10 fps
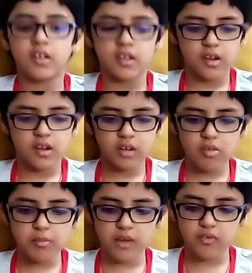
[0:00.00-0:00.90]
Now
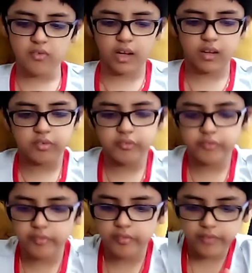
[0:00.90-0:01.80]
my friends,
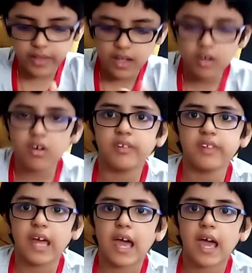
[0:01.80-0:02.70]
we can also
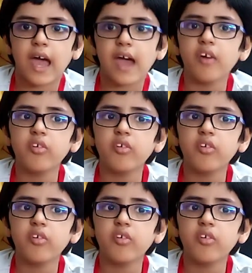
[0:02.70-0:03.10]
have